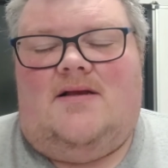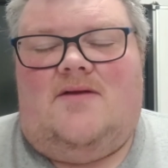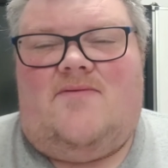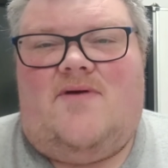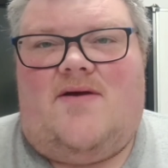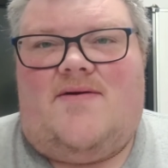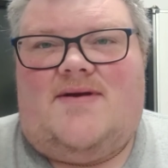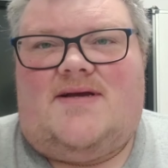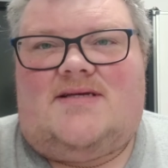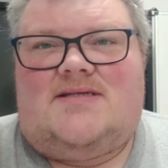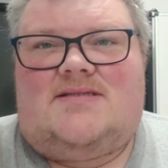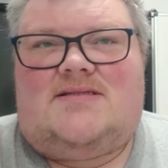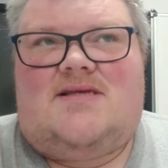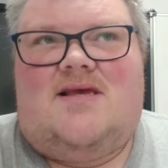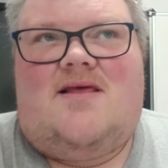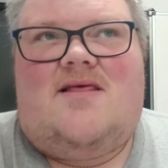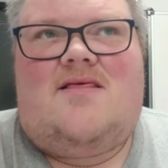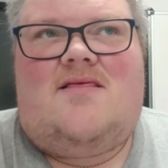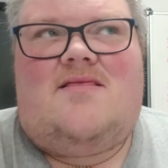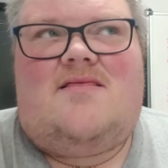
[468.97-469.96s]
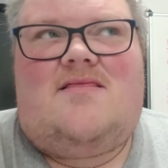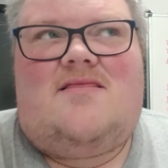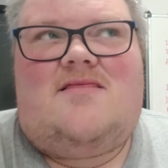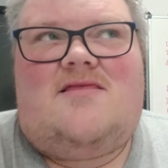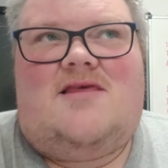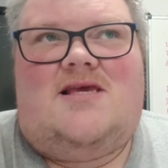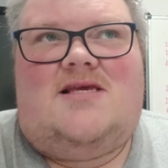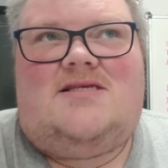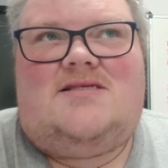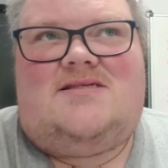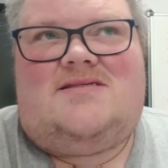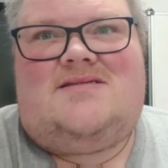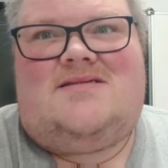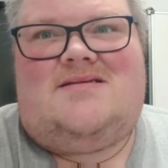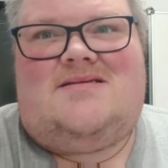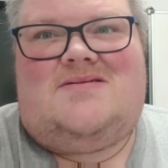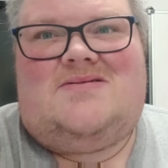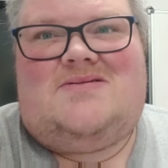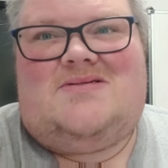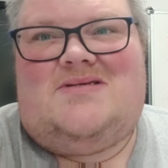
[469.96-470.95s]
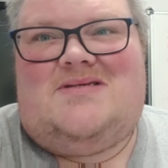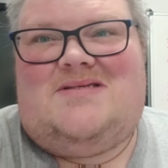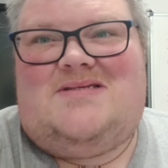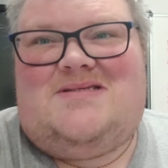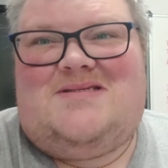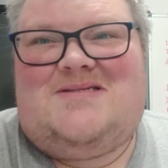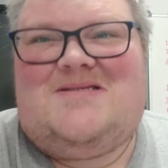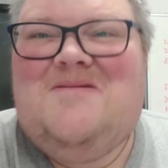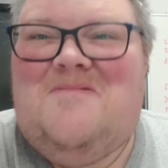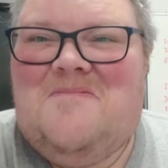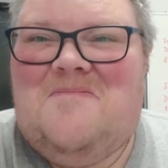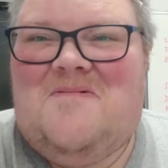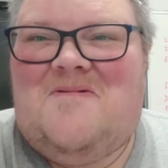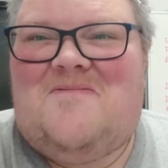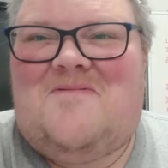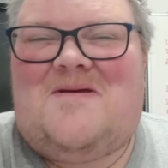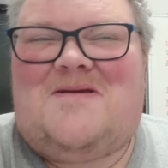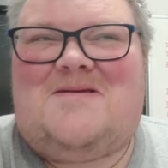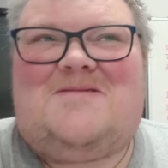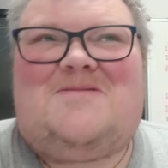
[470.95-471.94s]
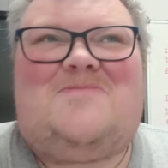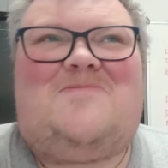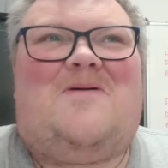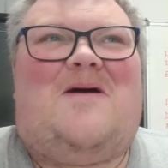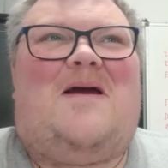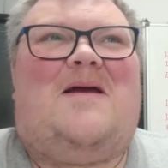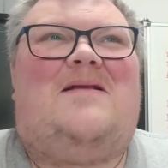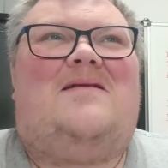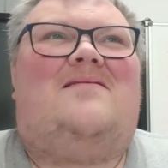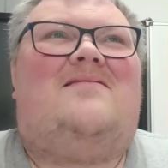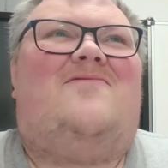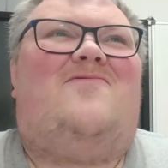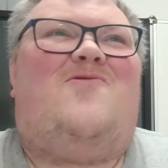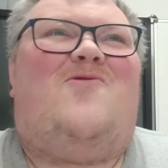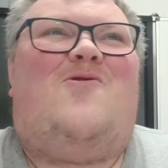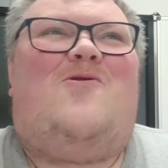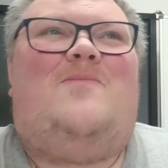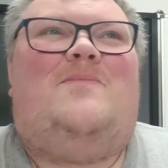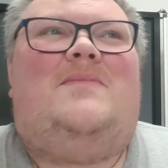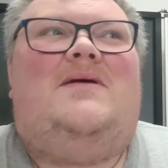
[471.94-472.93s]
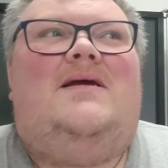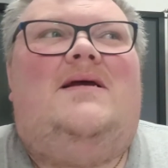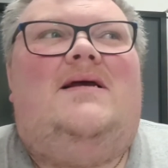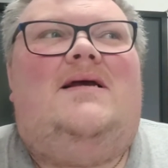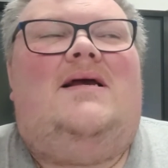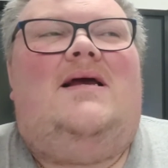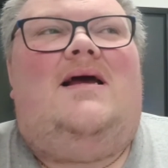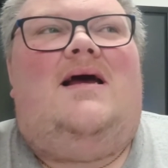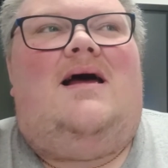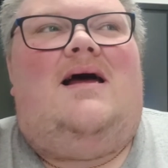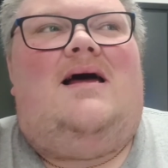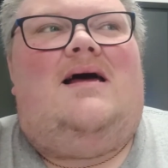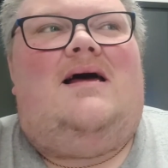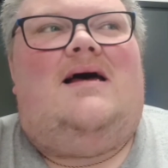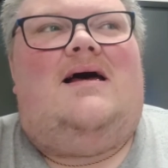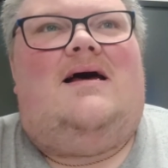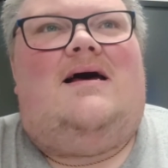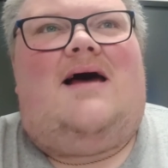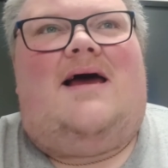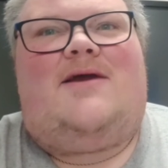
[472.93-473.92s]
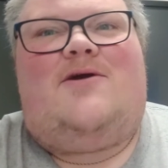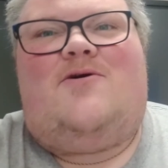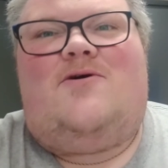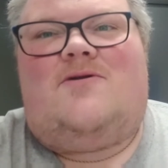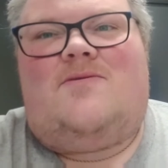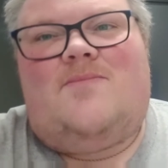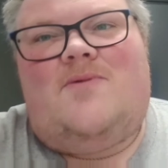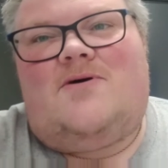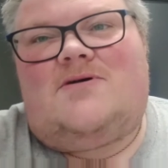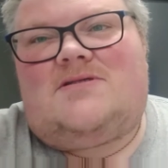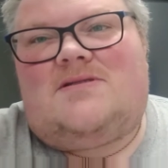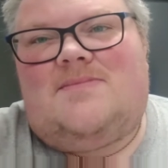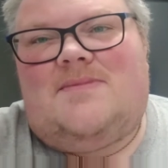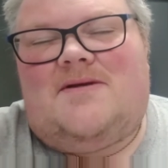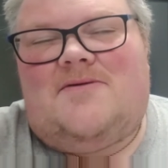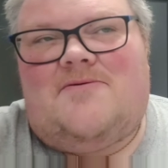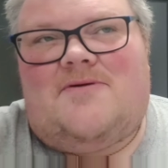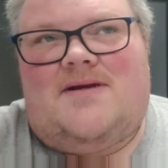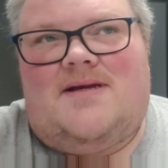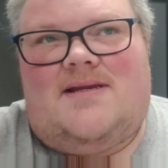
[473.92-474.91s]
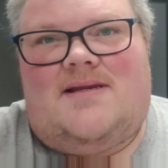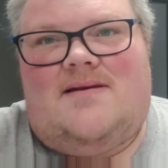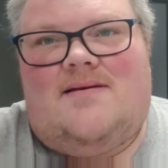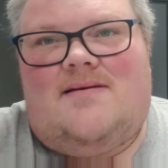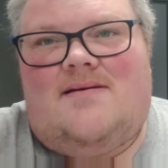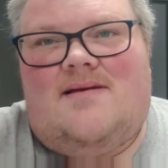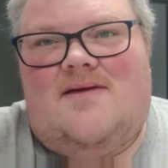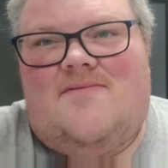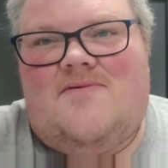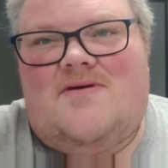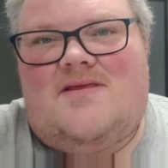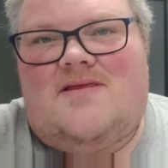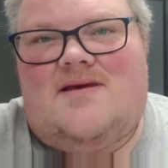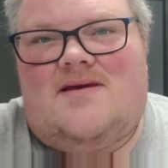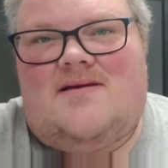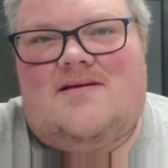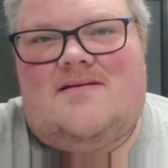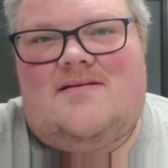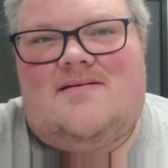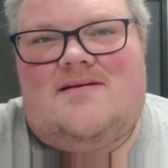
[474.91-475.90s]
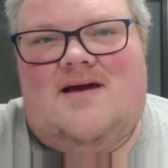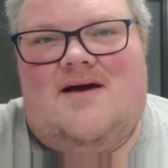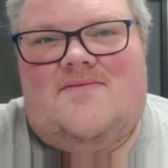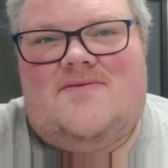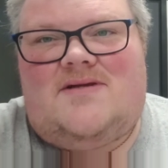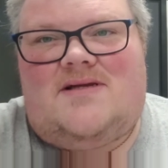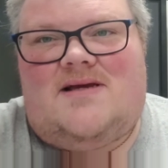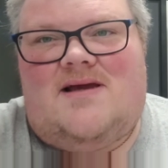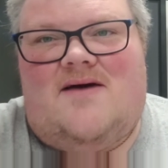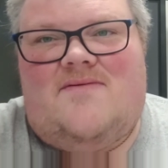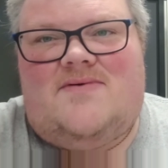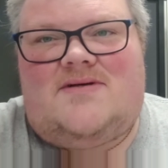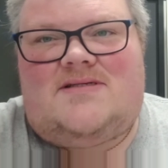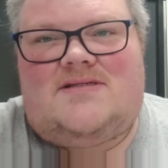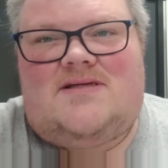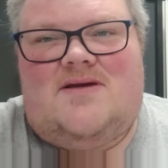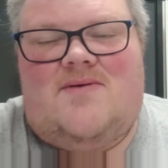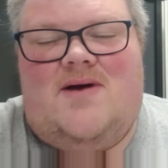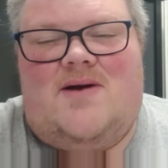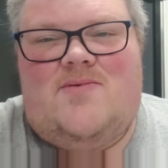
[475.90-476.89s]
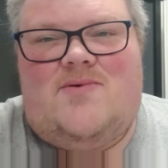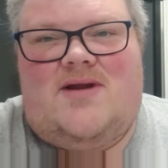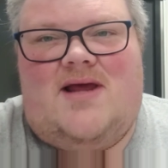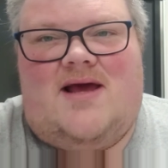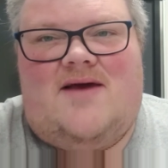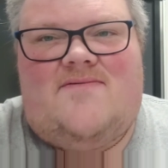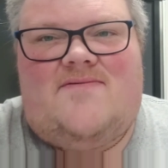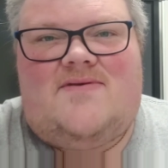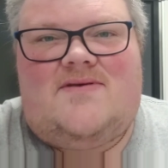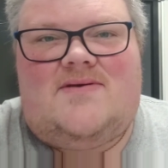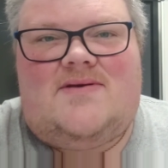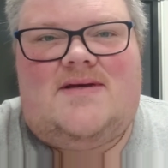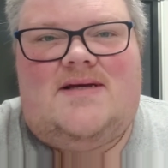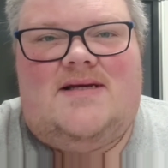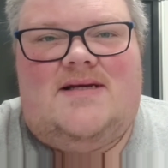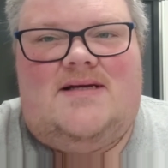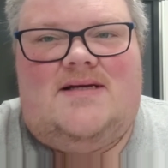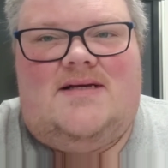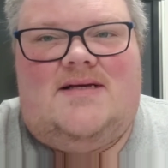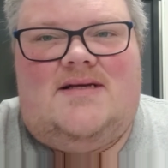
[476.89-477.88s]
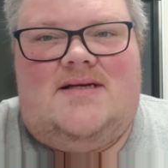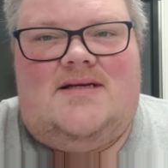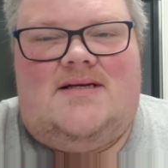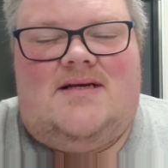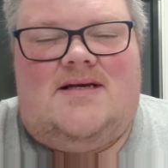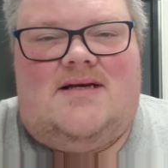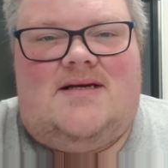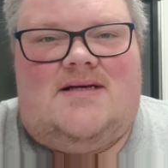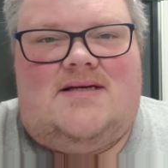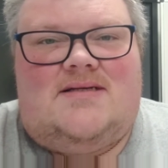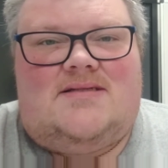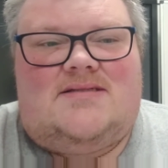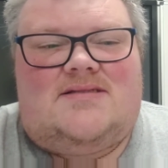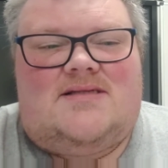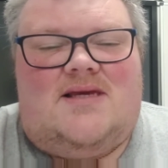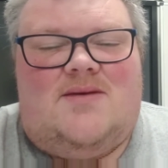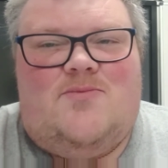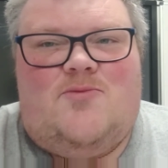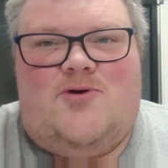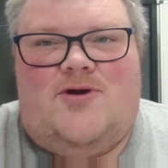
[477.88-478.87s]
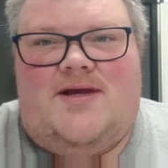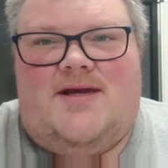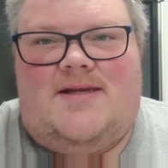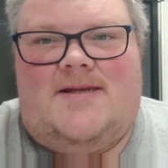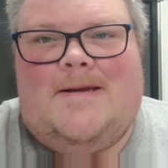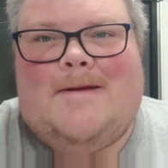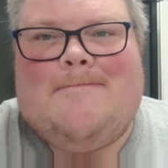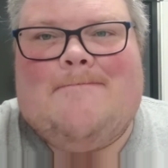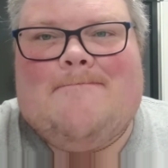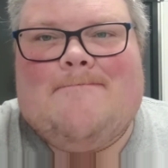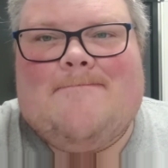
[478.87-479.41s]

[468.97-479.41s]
various theses, if that's the right form, I couldn't possibly read everything cover to cover, so I would have to skim read